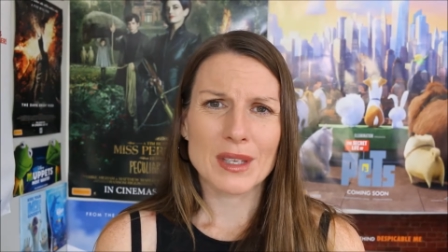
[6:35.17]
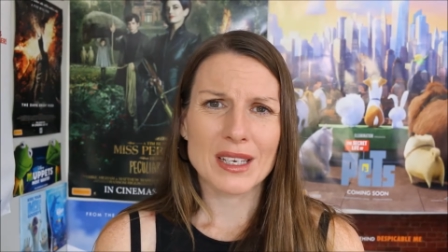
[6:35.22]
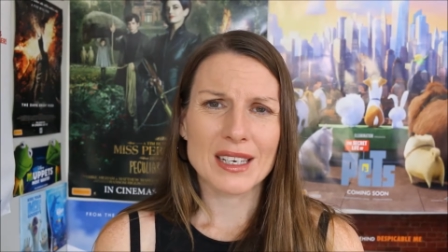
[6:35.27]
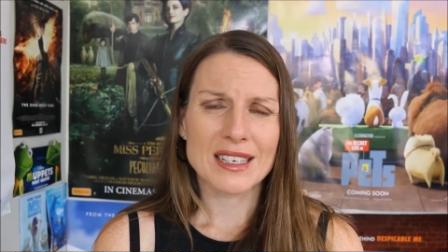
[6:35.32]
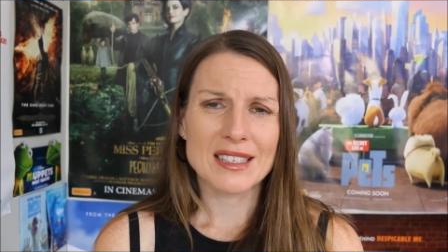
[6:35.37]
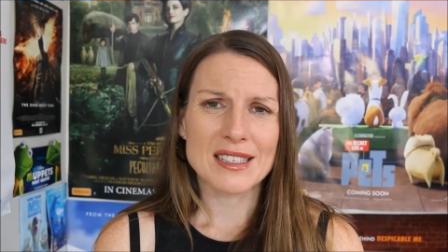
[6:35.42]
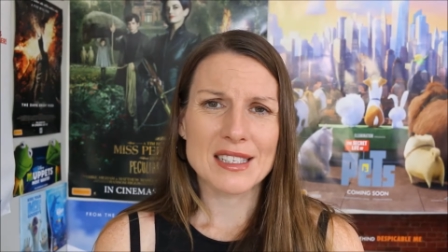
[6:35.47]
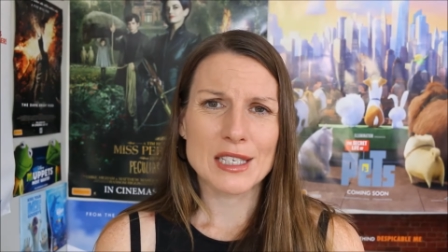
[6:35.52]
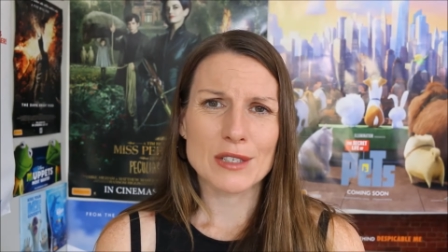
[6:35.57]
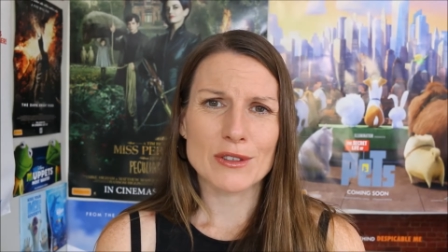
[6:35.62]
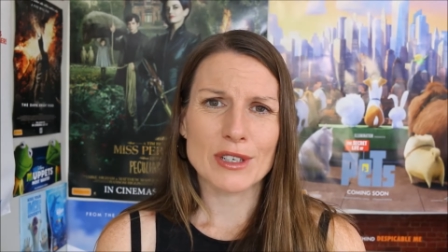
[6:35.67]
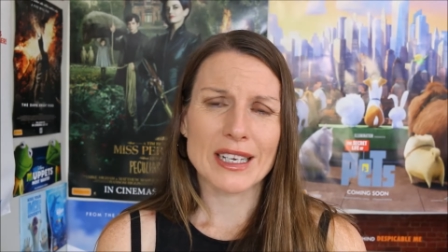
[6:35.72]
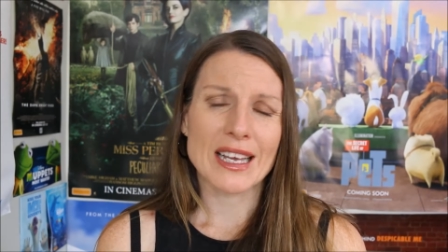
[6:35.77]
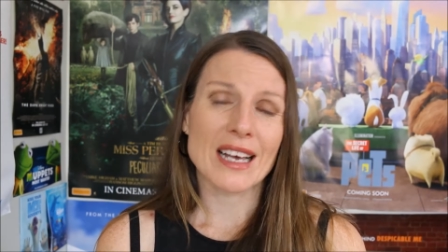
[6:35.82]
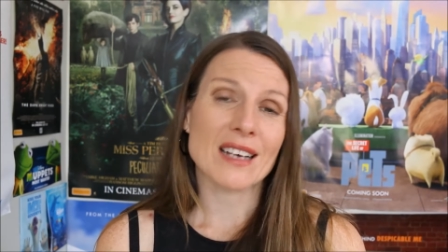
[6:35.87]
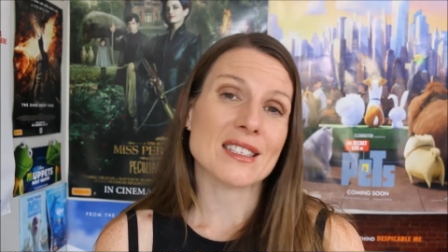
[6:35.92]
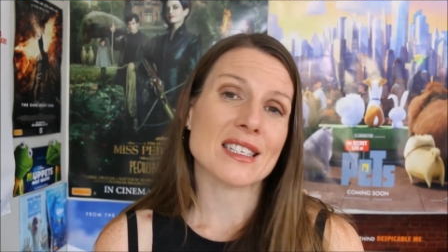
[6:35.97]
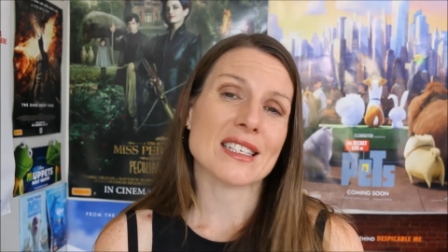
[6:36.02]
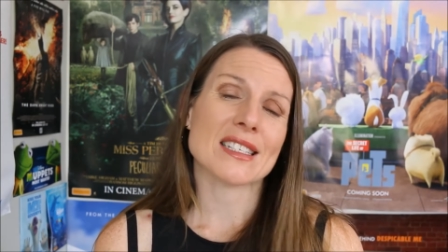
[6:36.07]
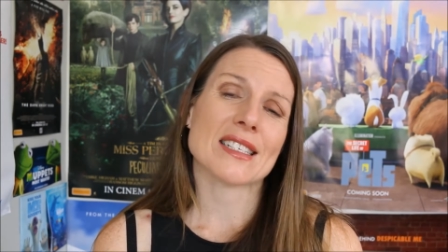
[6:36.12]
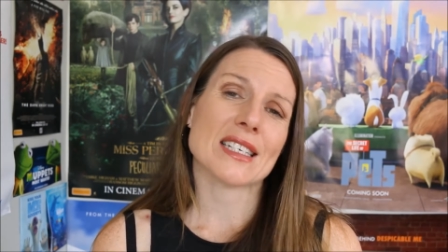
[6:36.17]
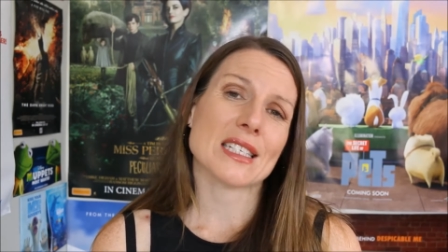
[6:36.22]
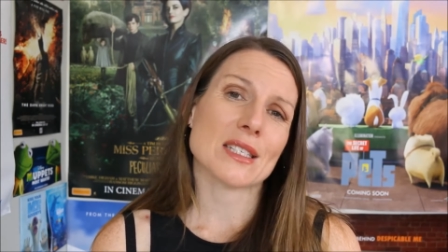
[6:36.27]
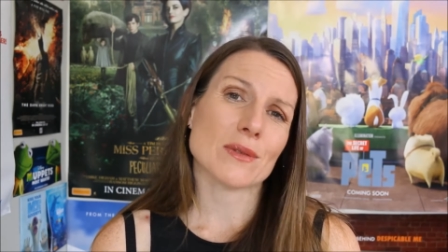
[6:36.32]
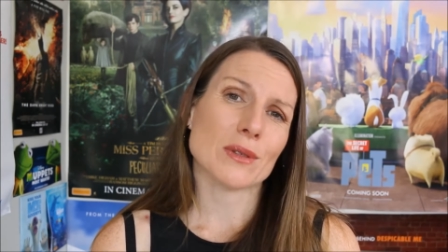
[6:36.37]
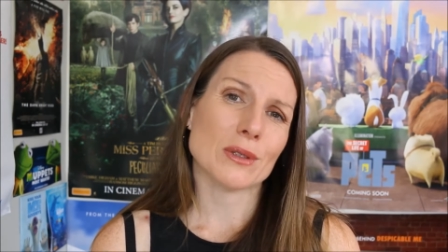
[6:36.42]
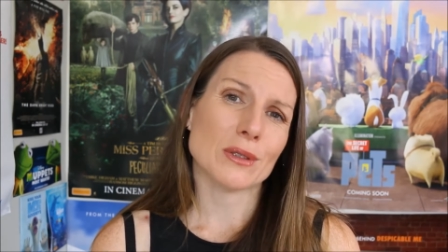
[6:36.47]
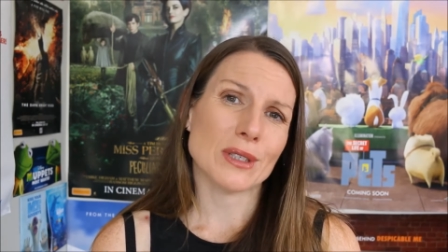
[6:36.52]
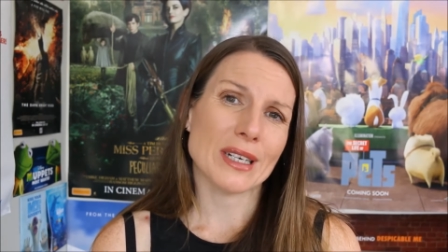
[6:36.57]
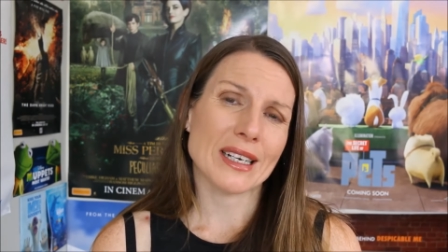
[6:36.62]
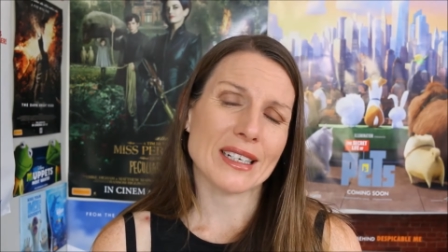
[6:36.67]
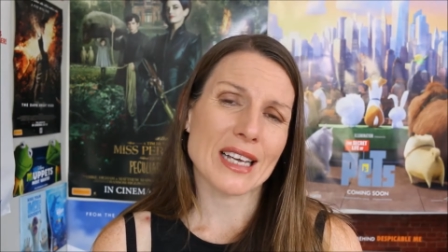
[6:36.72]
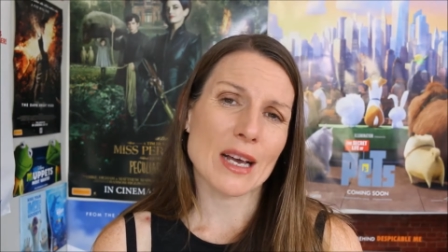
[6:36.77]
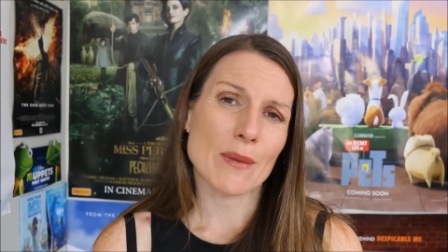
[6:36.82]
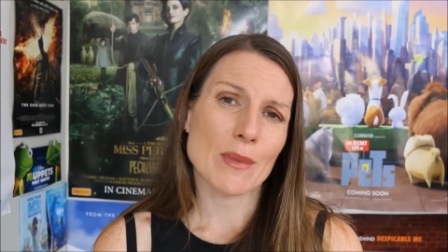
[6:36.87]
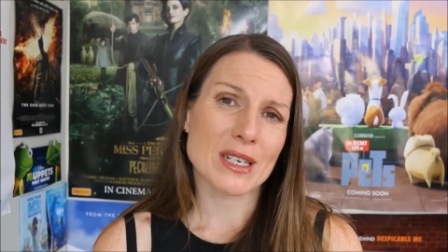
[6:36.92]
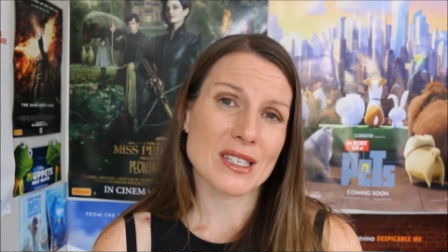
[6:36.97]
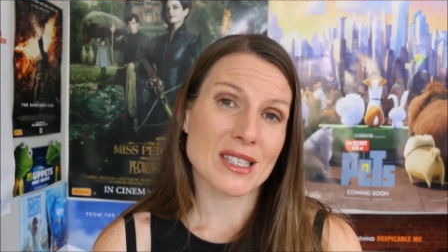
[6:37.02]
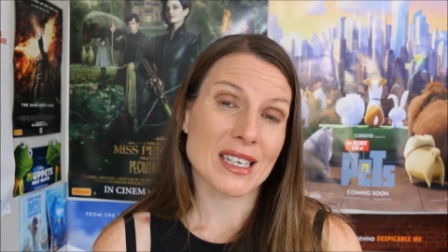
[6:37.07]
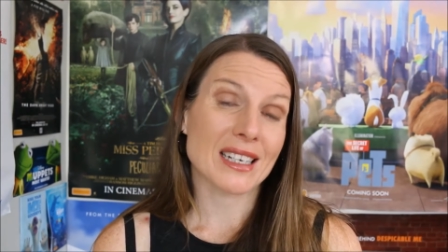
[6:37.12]
considering how successful and how
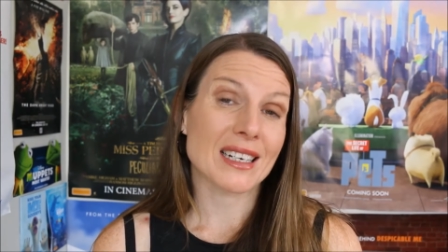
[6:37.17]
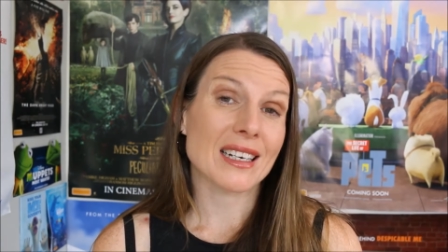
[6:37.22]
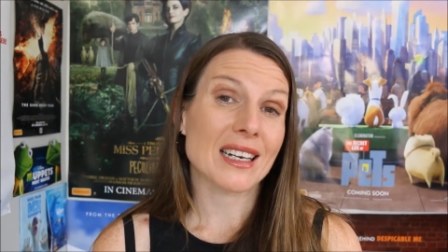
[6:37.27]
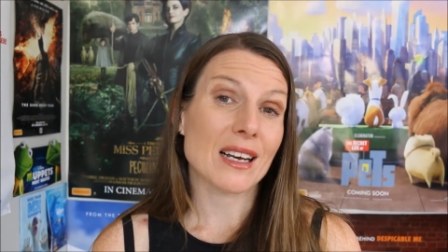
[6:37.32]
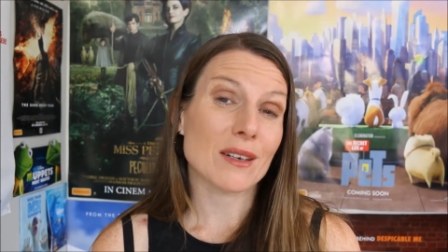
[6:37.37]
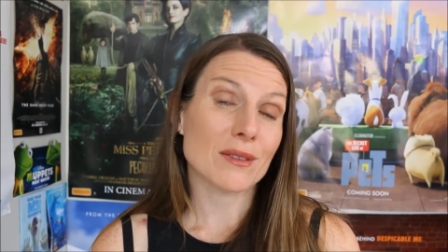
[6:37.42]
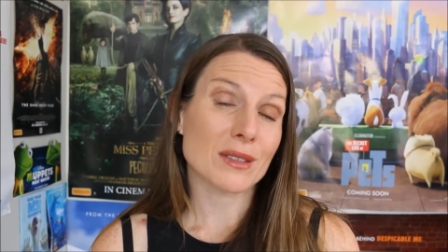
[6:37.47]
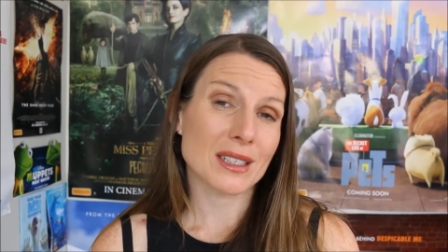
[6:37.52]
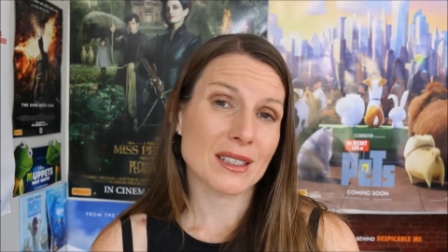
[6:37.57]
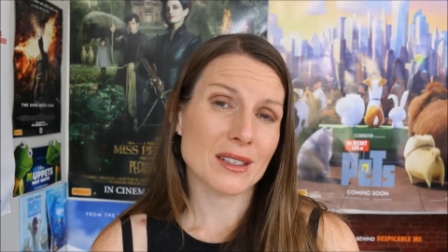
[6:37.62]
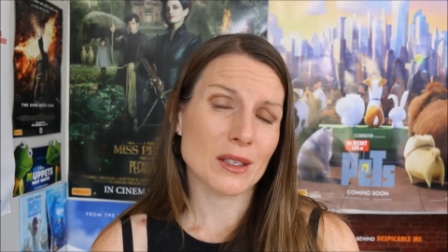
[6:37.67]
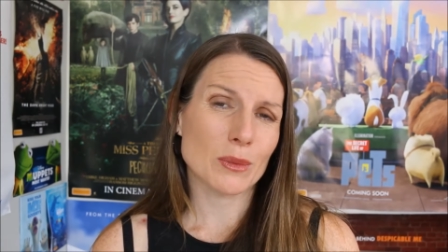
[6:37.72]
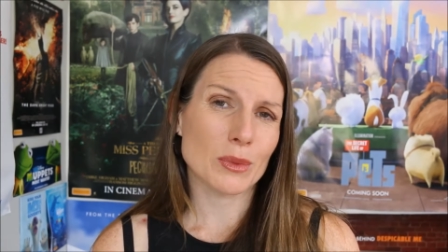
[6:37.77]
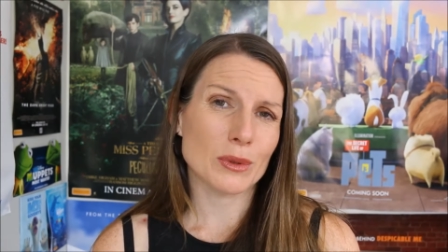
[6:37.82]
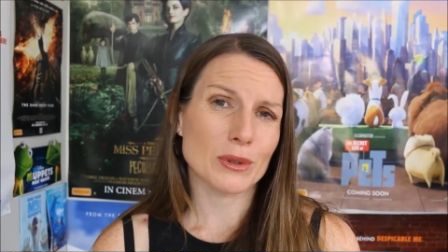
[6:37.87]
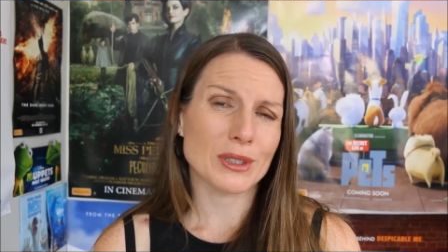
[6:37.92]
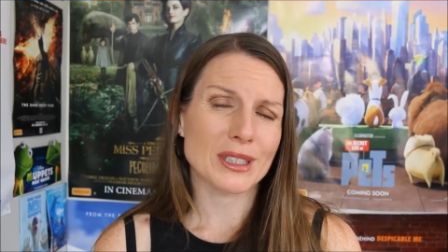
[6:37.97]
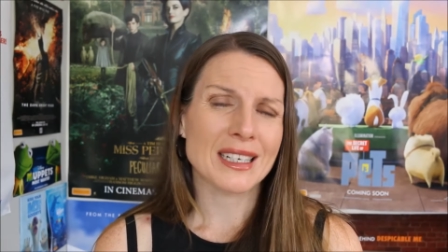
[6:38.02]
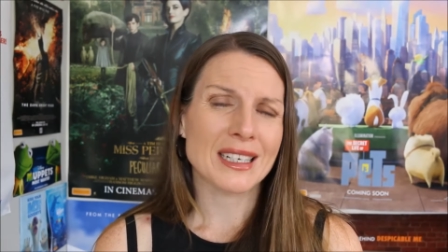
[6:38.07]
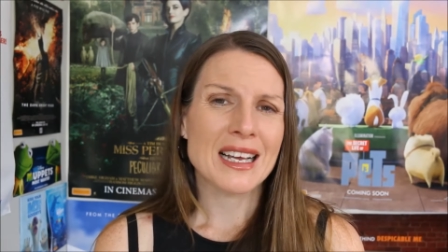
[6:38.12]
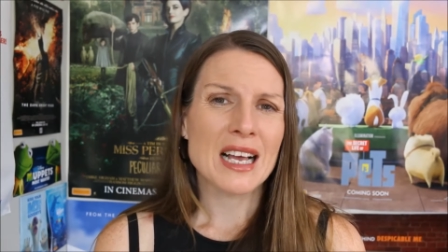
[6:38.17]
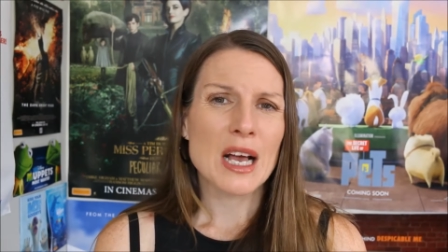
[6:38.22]
much they loved the book.